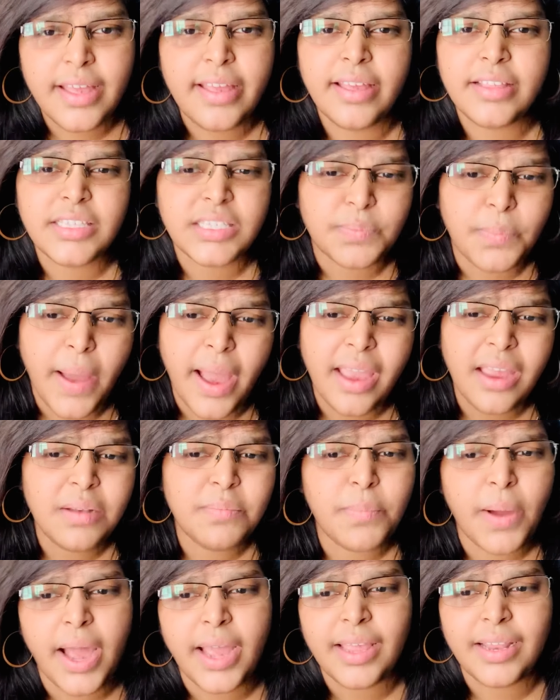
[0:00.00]

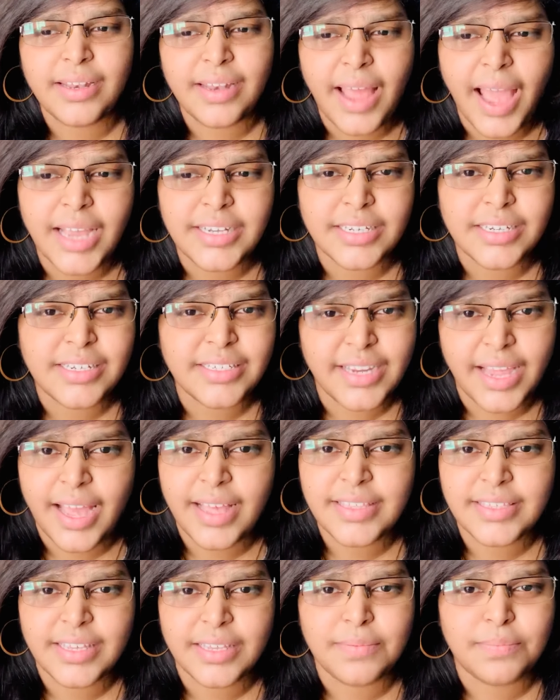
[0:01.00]
Inspired by Latin
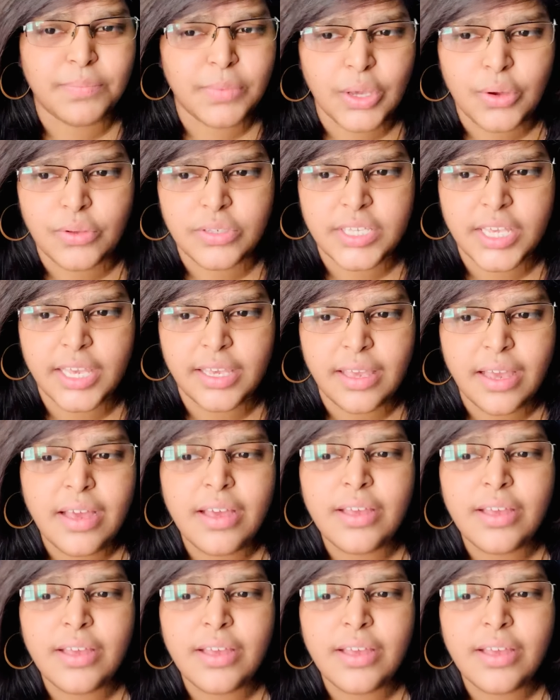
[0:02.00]
dance and music,